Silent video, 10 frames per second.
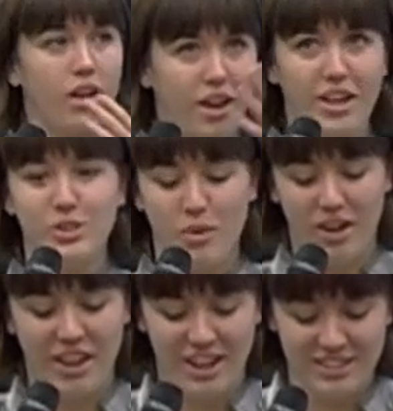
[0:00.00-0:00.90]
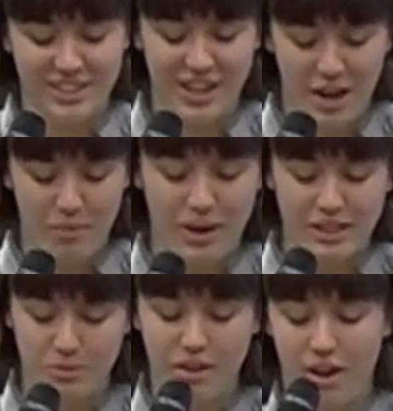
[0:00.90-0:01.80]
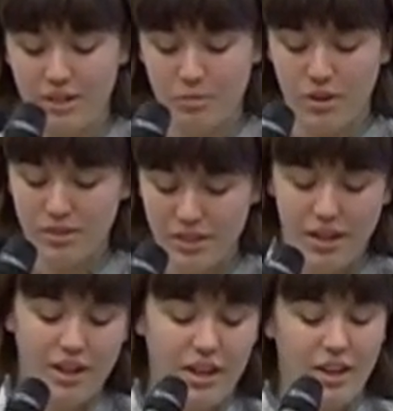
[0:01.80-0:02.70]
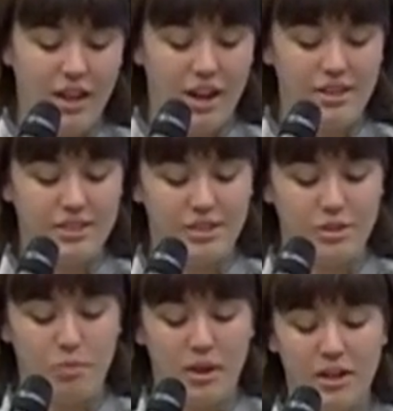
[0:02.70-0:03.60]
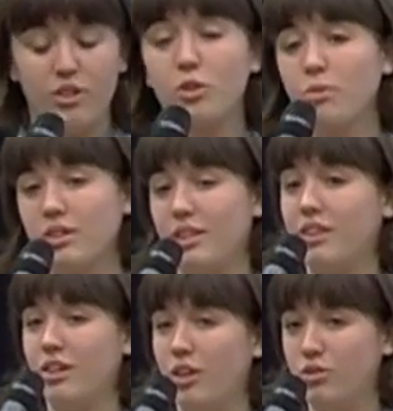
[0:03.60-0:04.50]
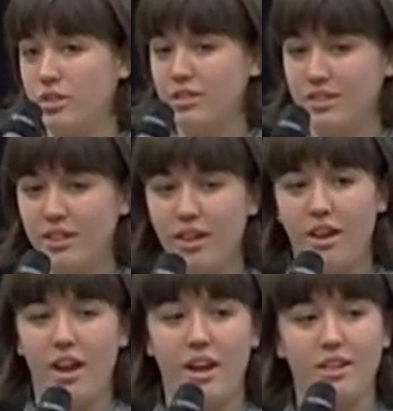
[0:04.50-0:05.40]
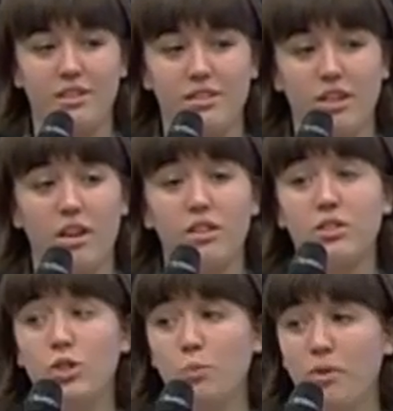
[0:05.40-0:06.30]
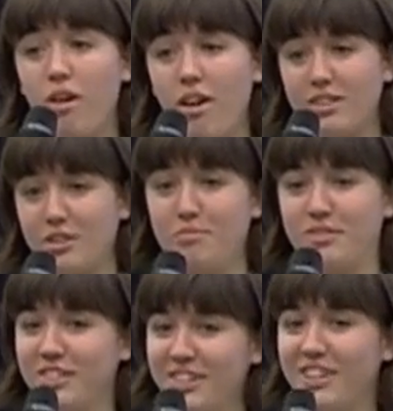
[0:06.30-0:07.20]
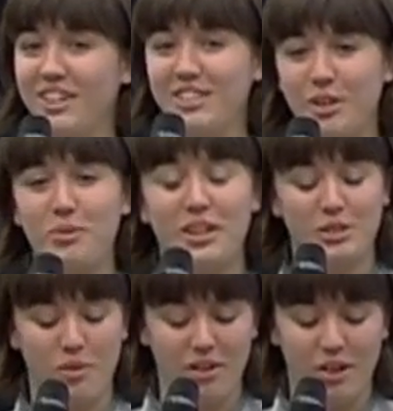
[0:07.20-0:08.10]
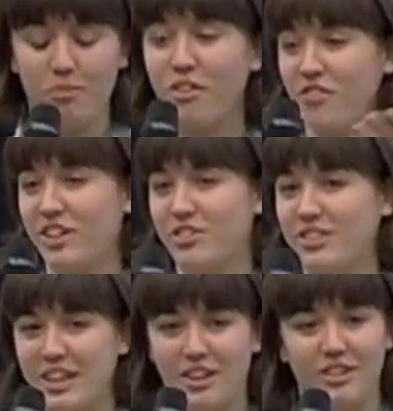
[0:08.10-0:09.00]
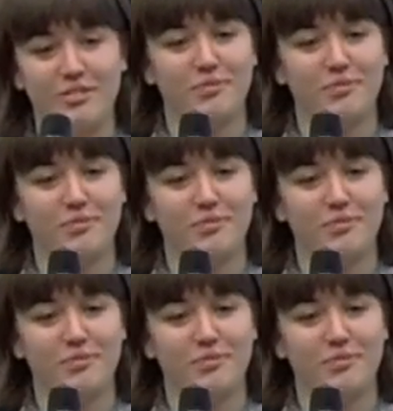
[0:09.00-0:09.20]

as well as The Comprehensible Cosmos. He has debated numerous theologians and is super awesome. So please welcome Victor Stenger.